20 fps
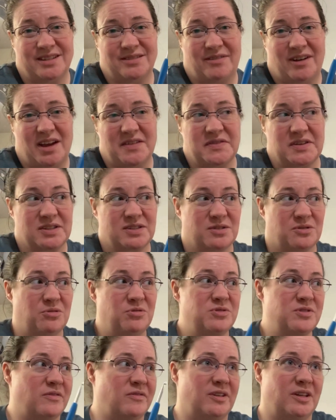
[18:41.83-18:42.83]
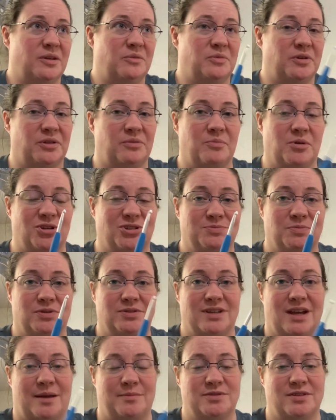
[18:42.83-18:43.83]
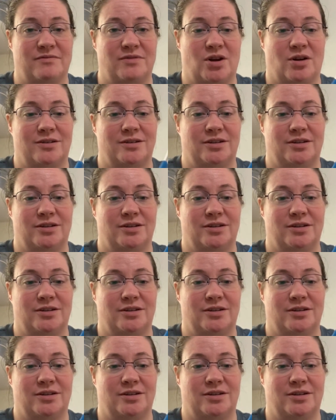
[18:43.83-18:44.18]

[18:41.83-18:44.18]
5 exclusively with multiple types of yarn